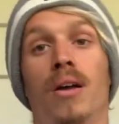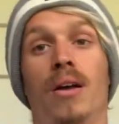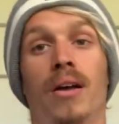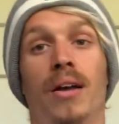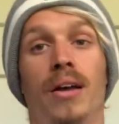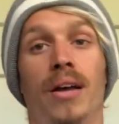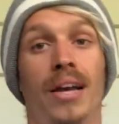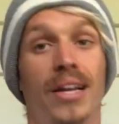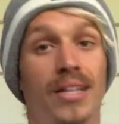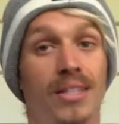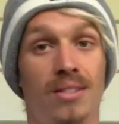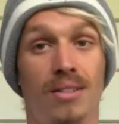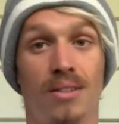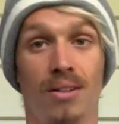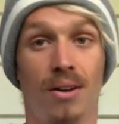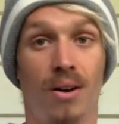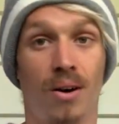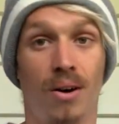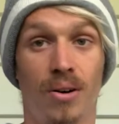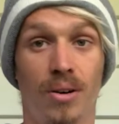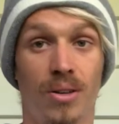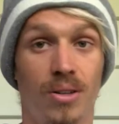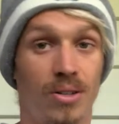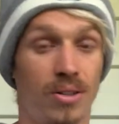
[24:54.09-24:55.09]
it's
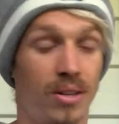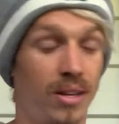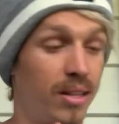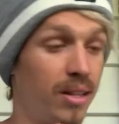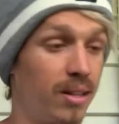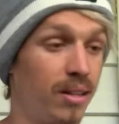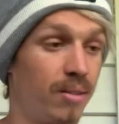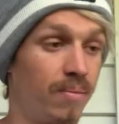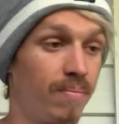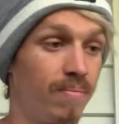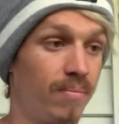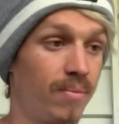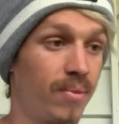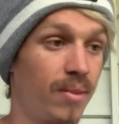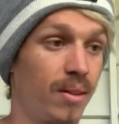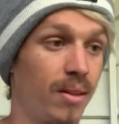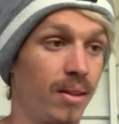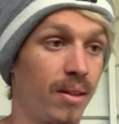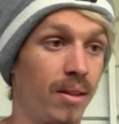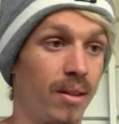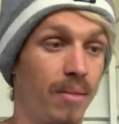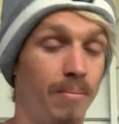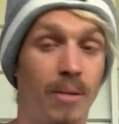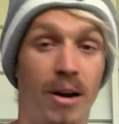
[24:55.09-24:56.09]
honestly
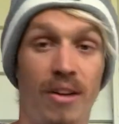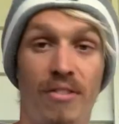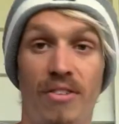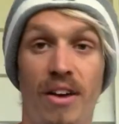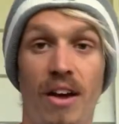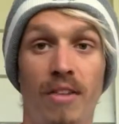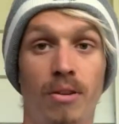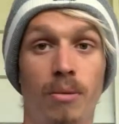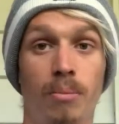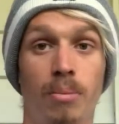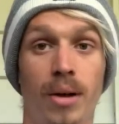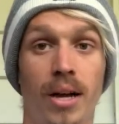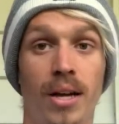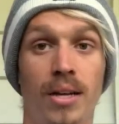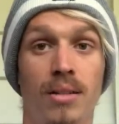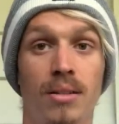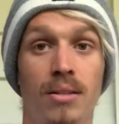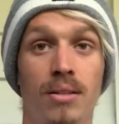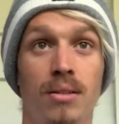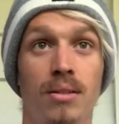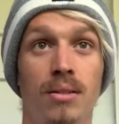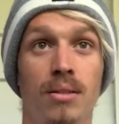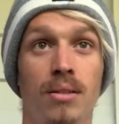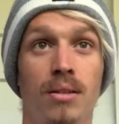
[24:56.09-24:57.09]
my favorite place.
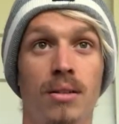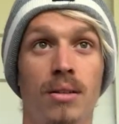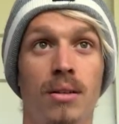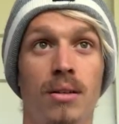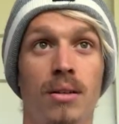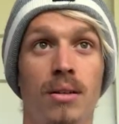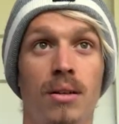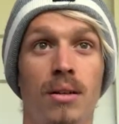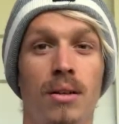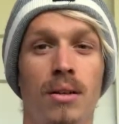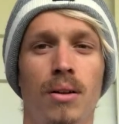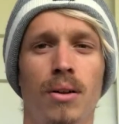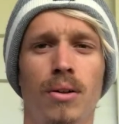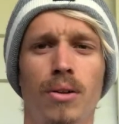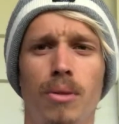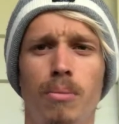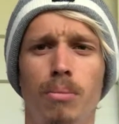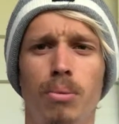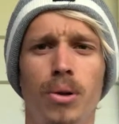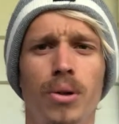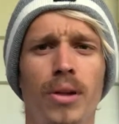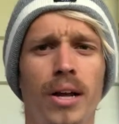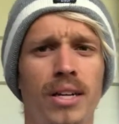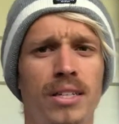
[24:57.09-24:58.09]
the
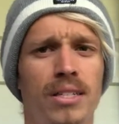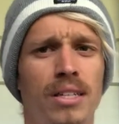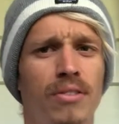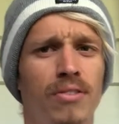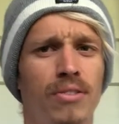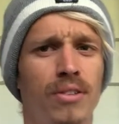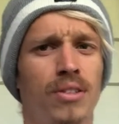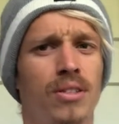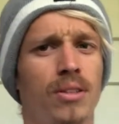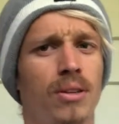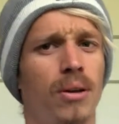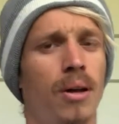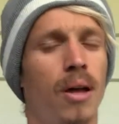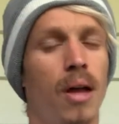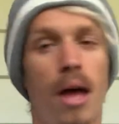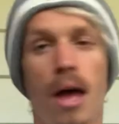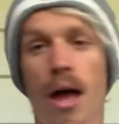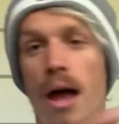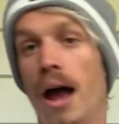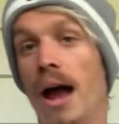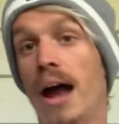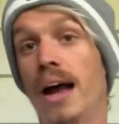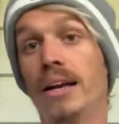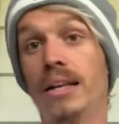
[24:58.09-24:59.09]
Blue Lake's different to...
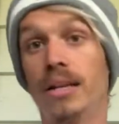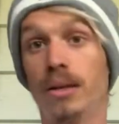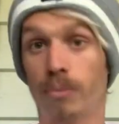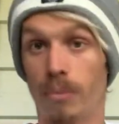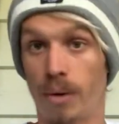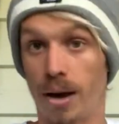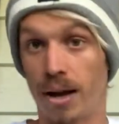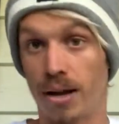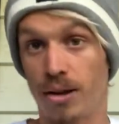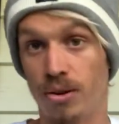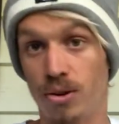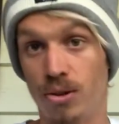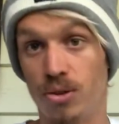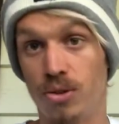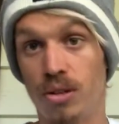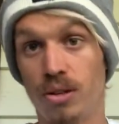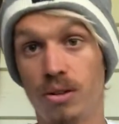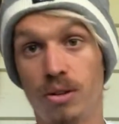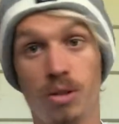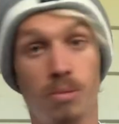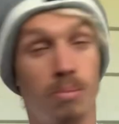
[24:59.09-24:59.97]
Anyway, New Zealand's